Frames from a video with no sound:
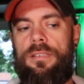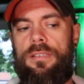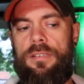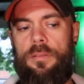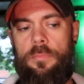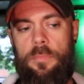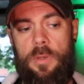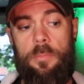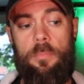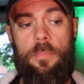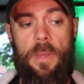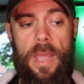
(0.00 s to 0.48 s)

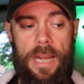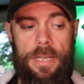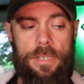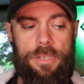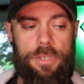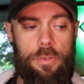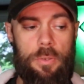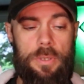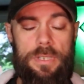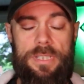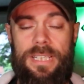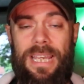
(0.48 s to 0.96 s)
some impact
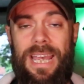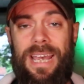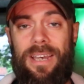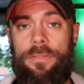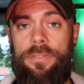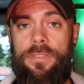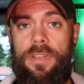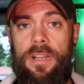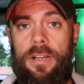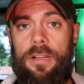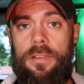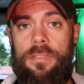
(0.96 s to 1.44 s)
shorts
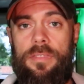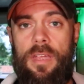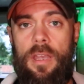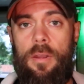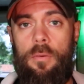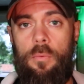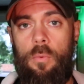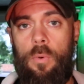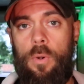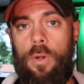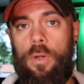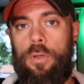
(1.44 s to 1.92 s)
out there
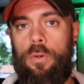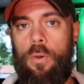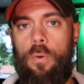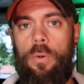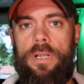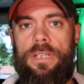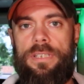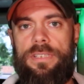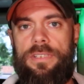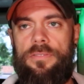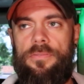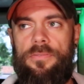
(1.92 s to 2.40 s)
that were
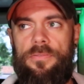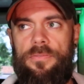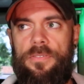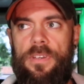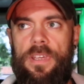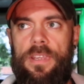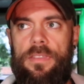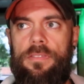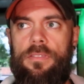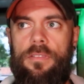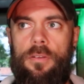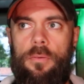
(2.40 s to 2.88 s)
going to
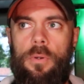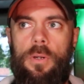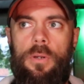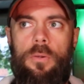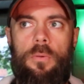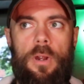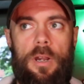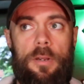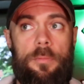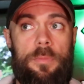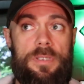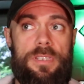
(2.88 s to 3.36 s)
fit the
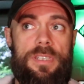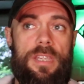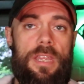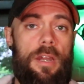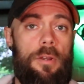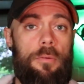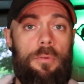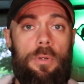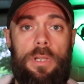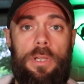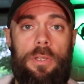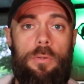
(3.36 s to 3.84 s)
requirements that
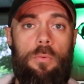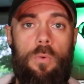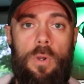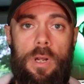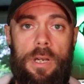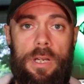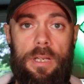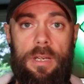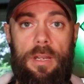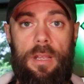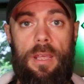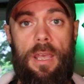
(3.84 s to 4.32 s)
I really
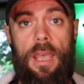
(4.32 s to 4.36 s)
wanted.